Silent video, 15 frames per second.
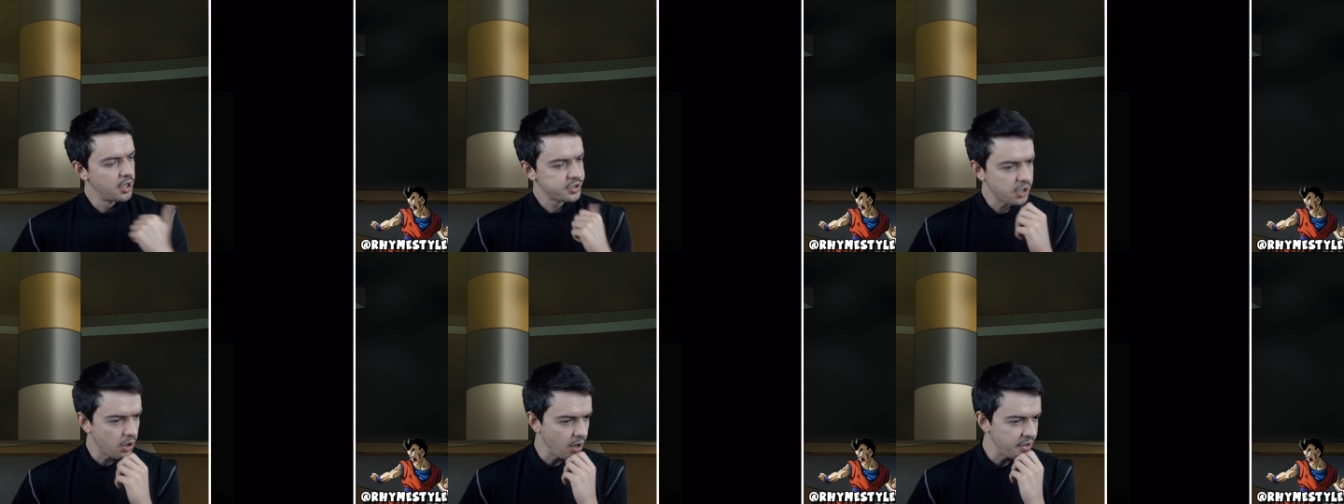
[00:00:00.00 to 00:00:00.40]

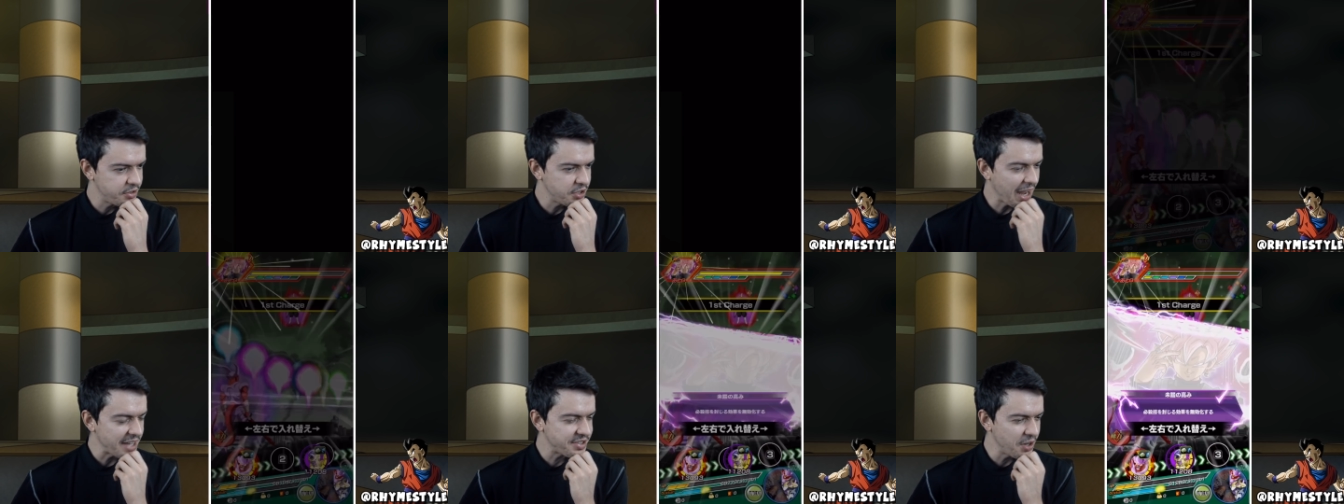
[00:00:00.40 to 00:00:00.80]
So
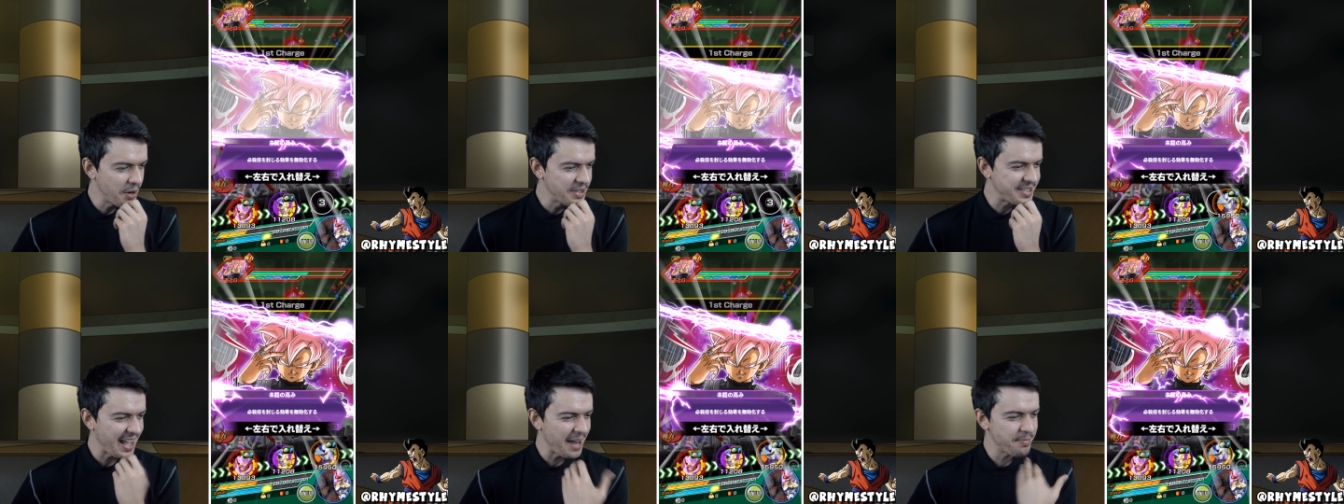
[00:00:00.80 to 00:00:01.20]
as you guys
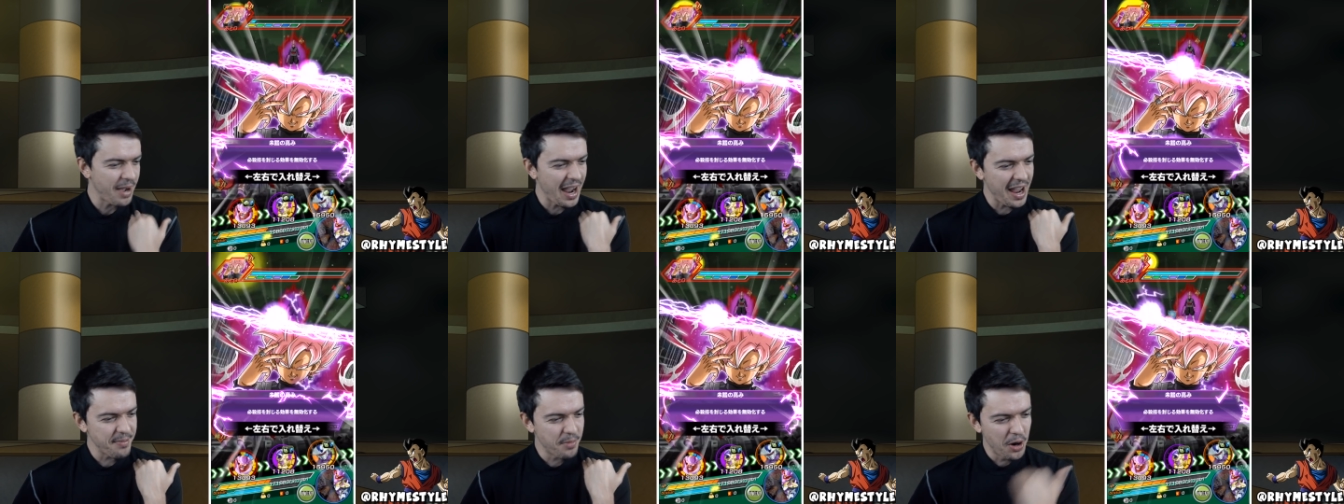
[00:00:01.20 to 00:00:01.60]
noticed that
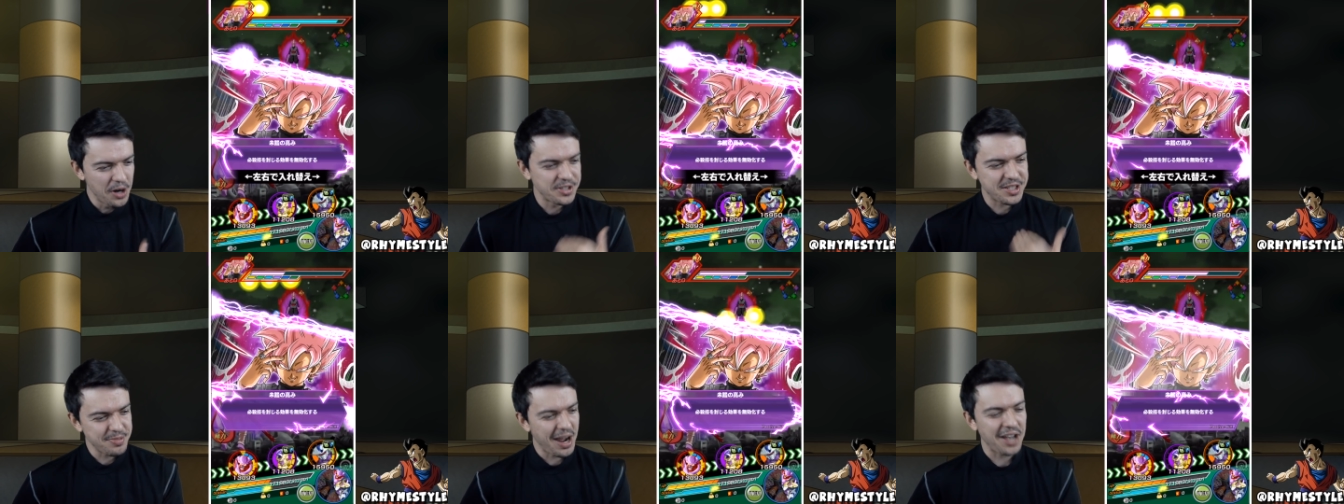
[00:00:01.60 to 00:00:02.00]
my
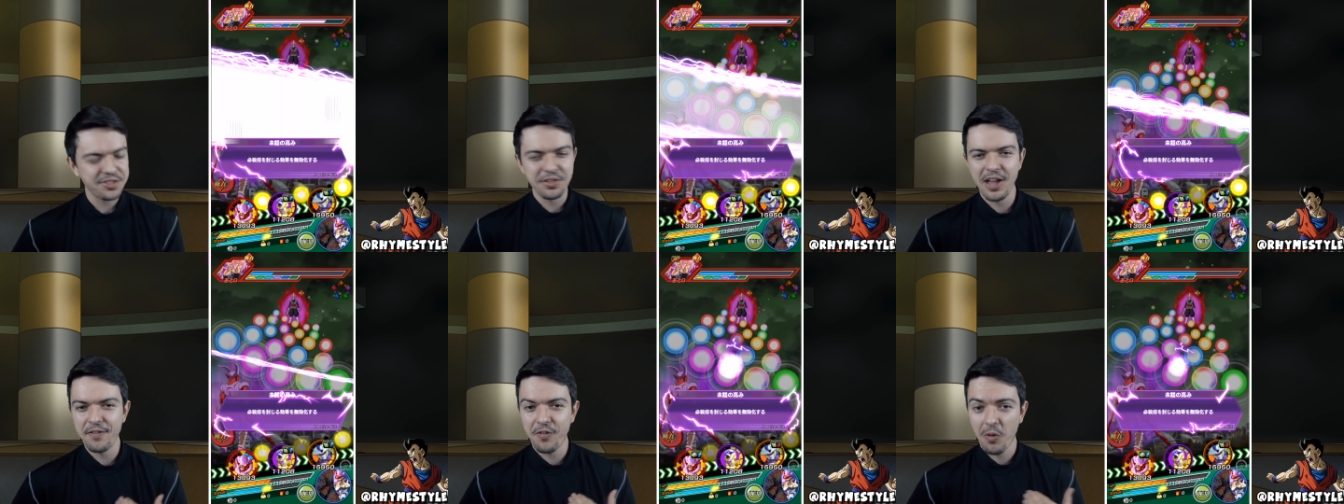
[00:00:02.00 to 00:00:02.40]
merge
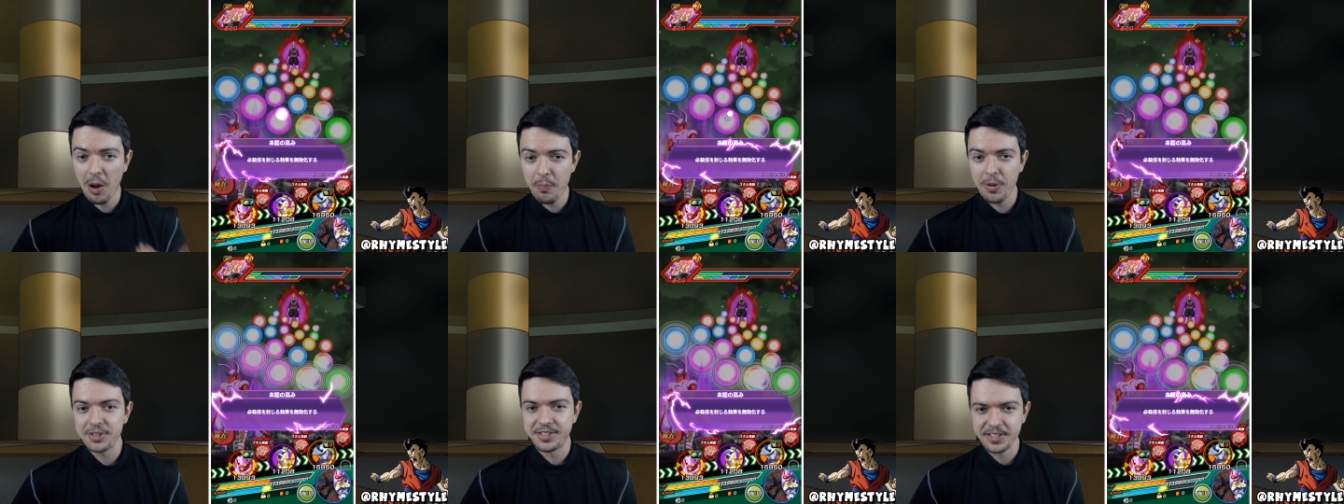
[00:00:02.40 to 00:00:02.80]
Zamasu hit for
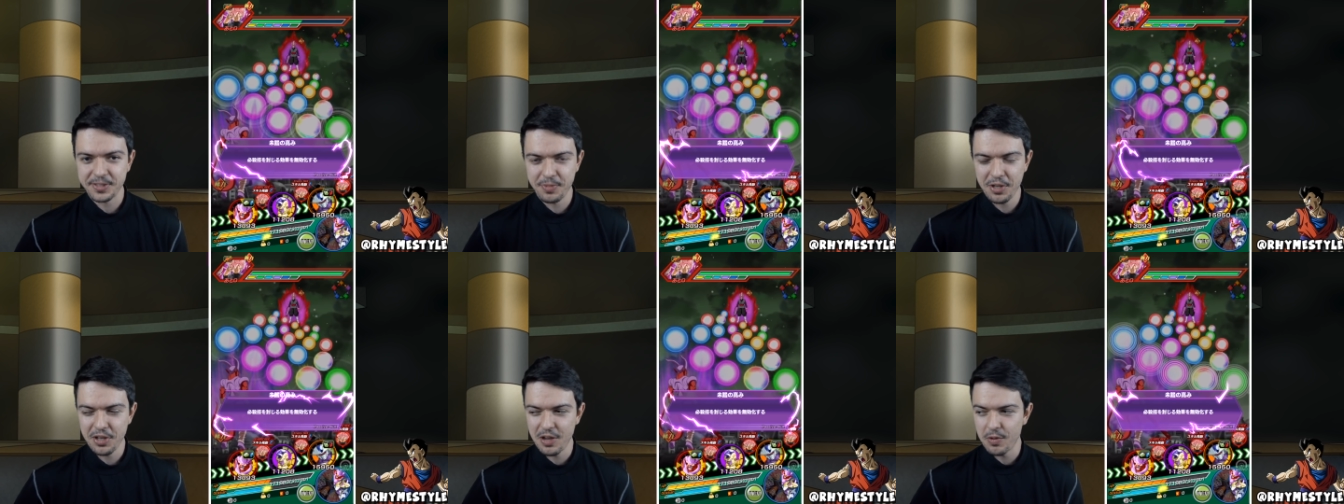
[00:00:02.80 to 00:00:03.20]
1.6
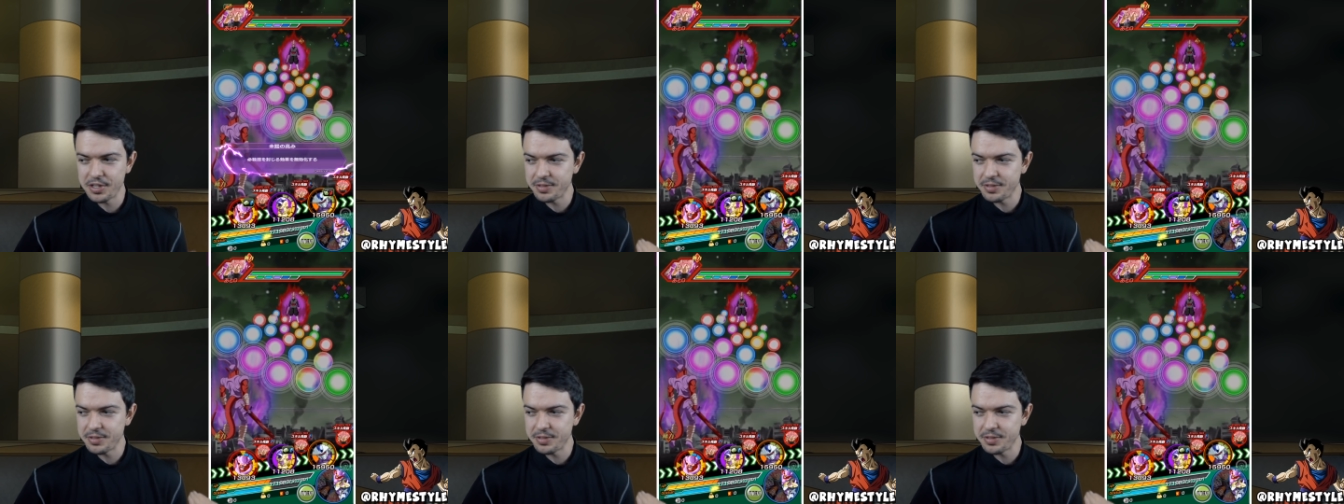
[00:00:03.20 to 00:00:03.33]
million,